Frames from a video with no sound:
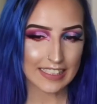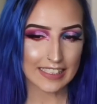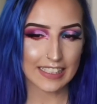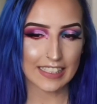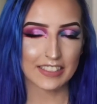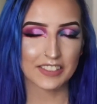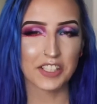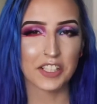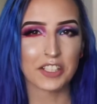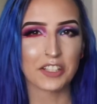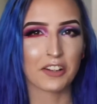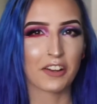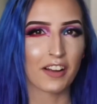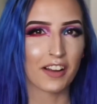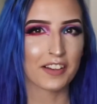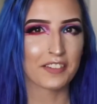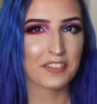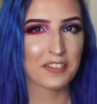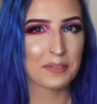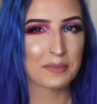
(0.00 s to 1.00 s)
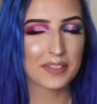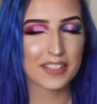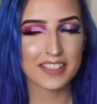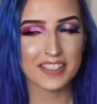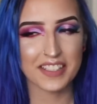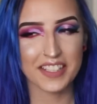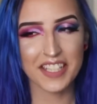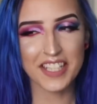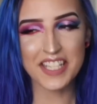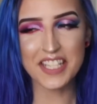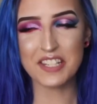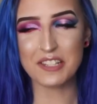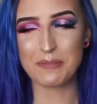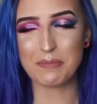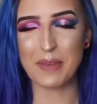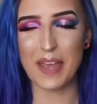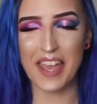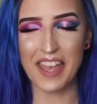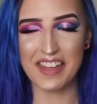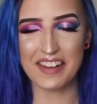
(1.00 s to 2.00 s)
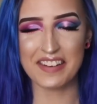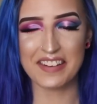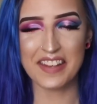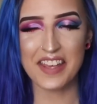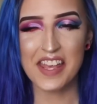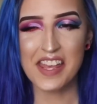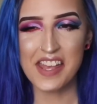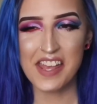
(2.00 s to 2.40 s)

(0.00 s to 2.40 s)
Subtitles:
It's kind of hard for me to spend